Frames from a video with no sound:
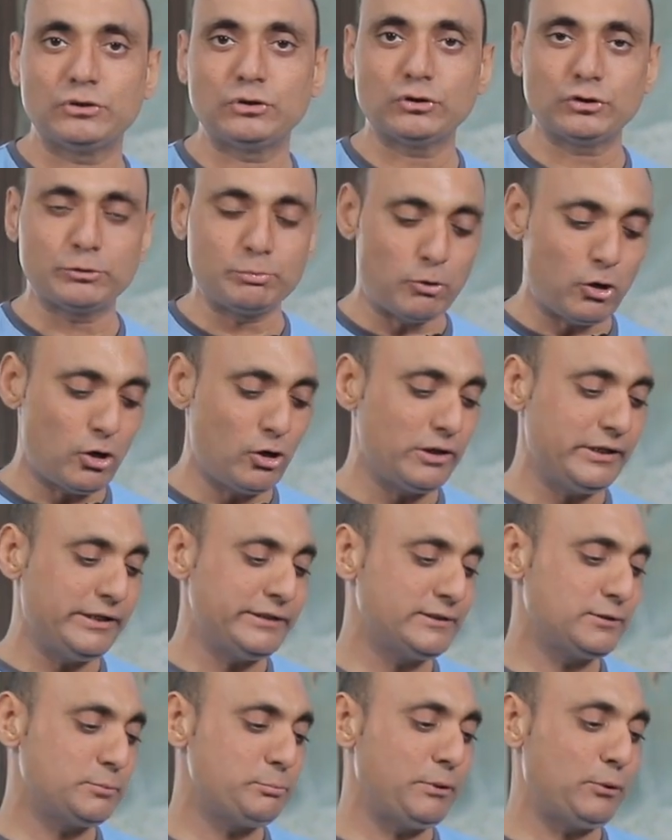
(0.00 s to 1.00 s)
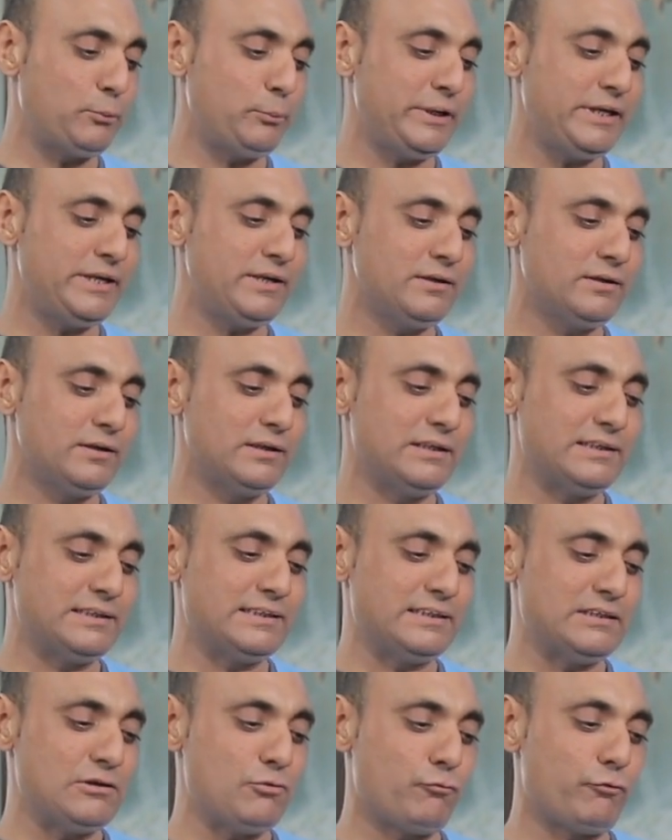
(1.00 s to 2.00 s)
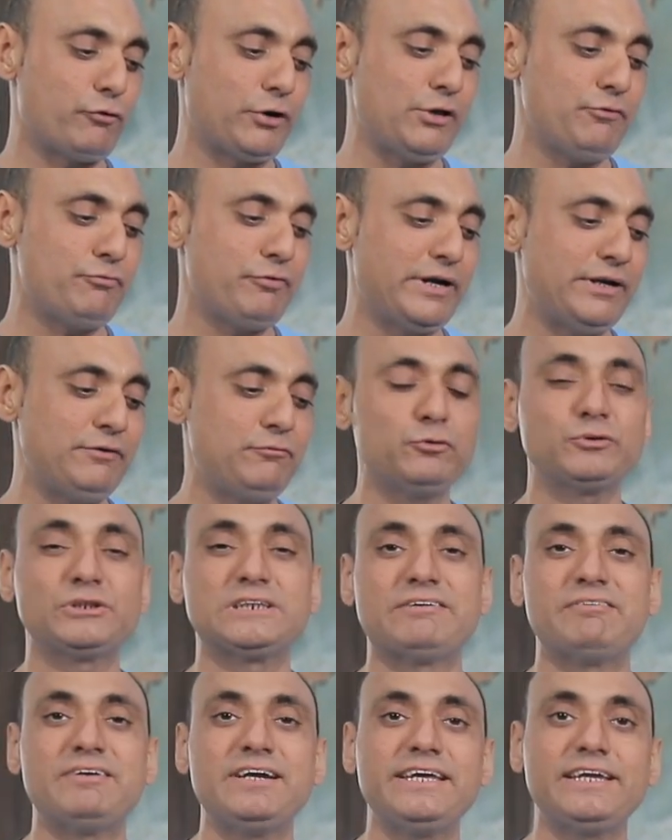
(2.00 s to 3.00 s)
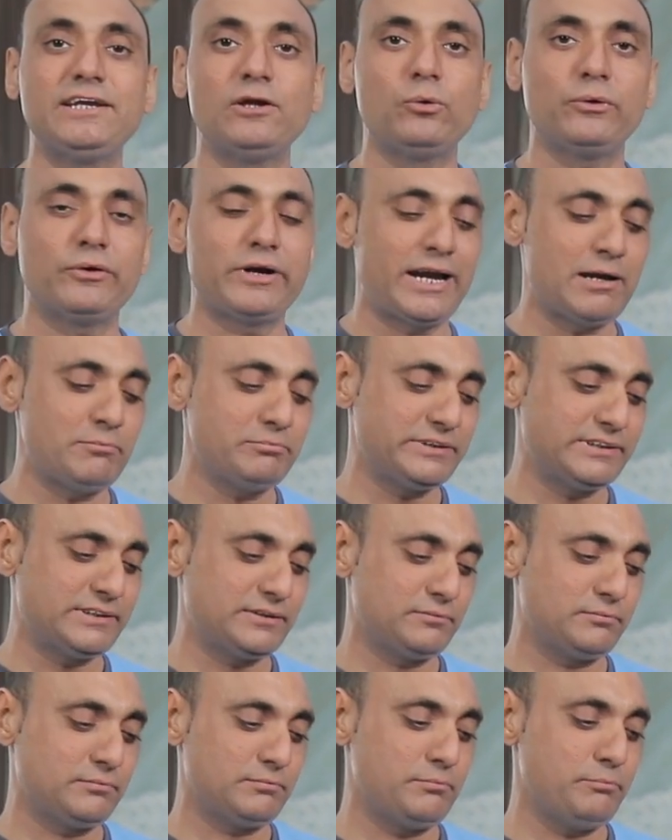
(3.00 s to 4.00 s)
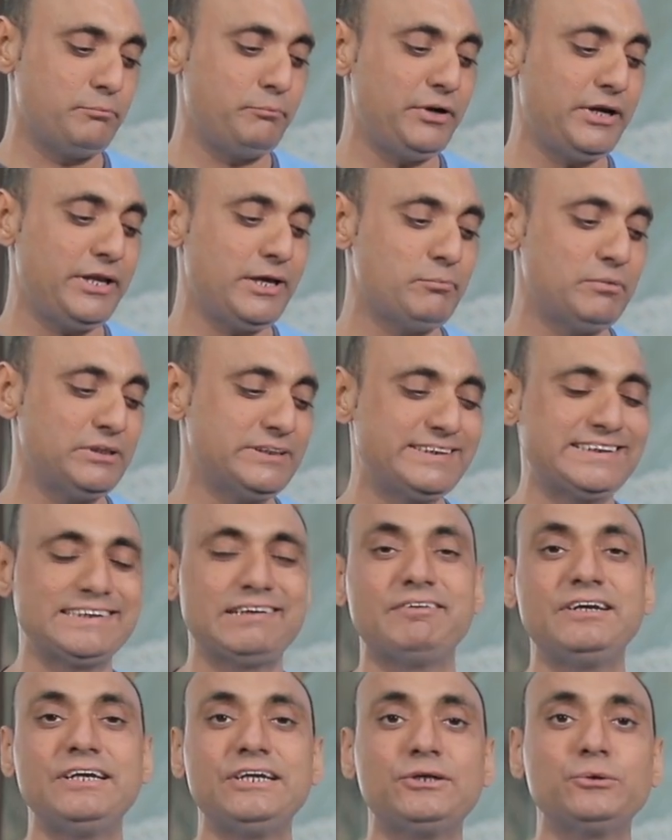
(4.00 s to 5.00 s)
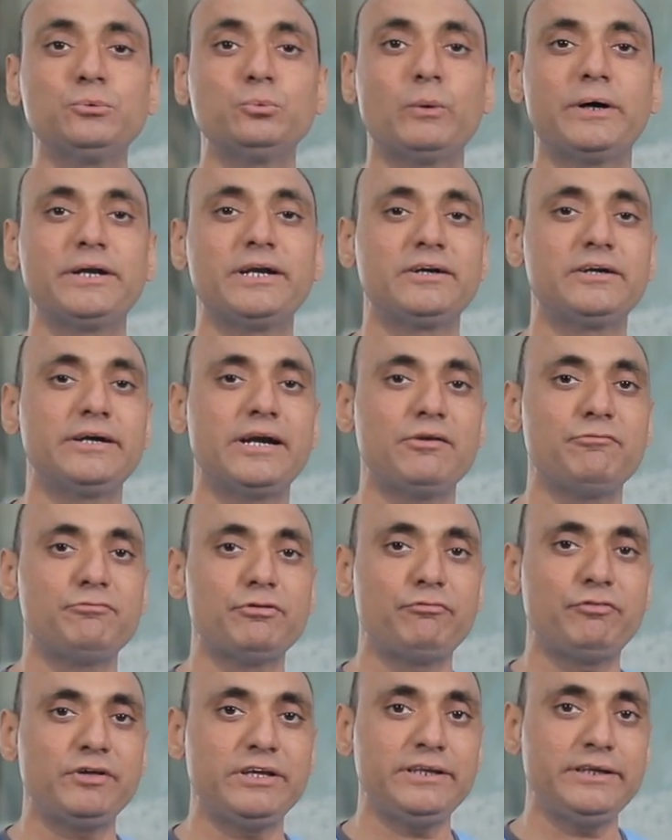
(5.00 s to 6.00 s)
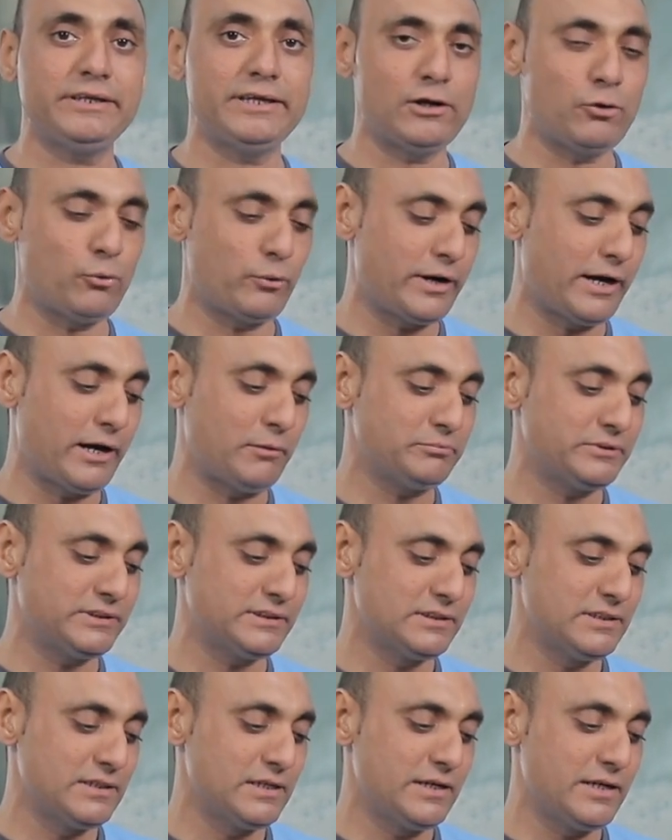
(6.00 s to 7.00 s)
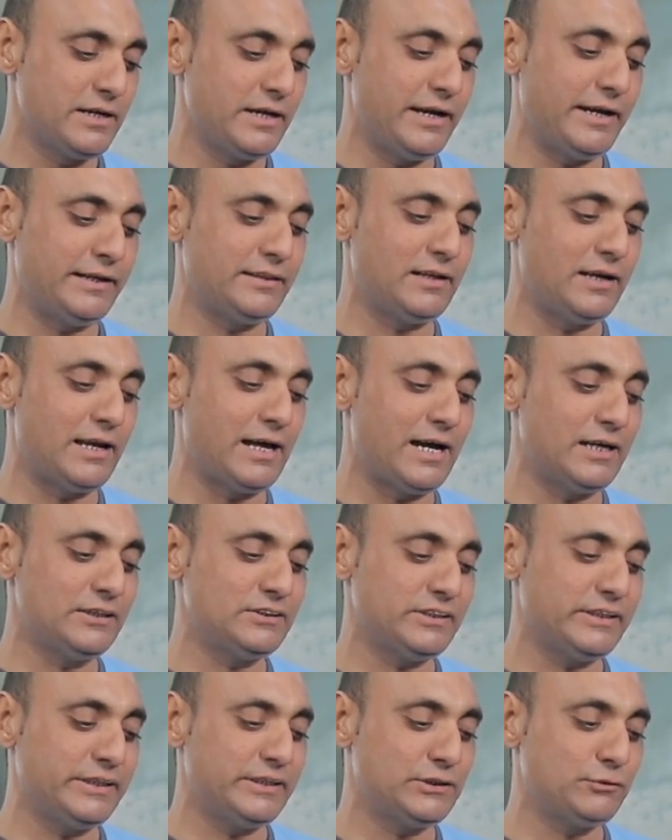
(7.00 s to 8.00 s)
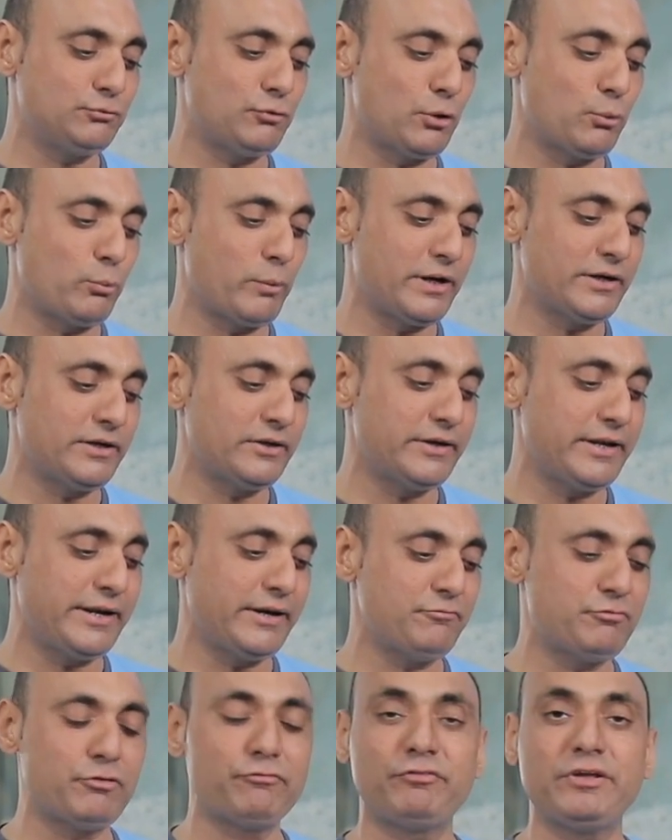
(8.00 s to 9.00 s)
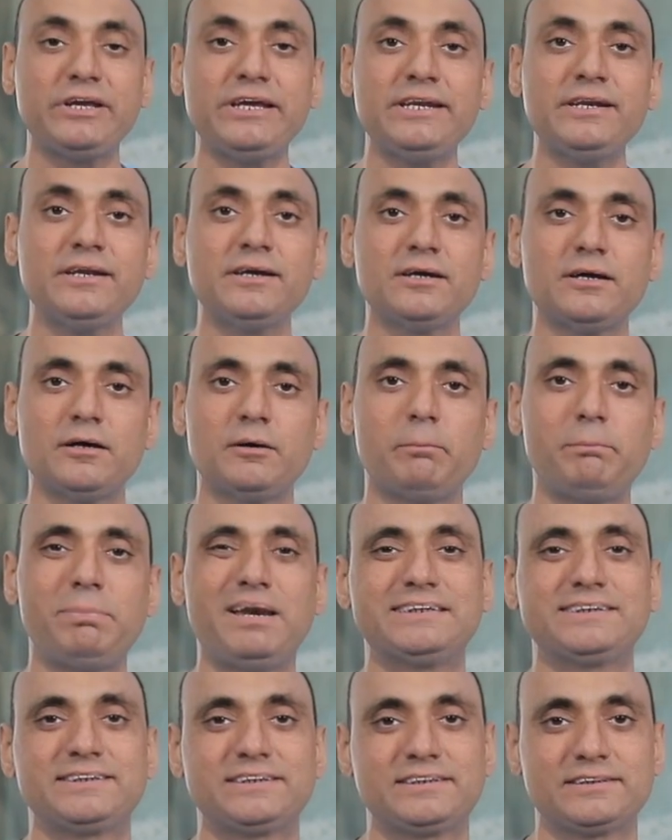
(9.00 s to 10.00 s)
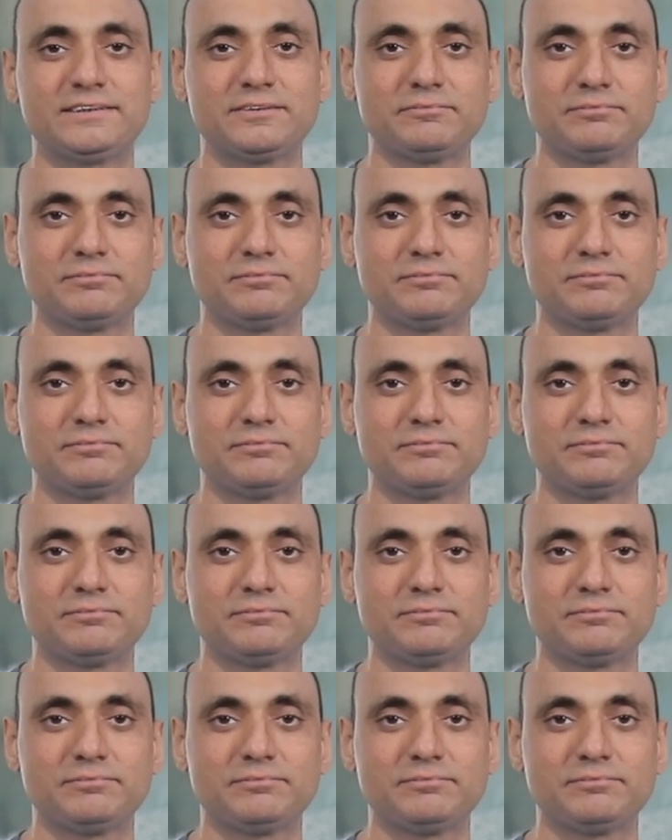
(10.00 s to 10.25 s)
So small is between 45 to 70 kilograms, medium is 70 to 115 kilograms, and the large is for 115 plus.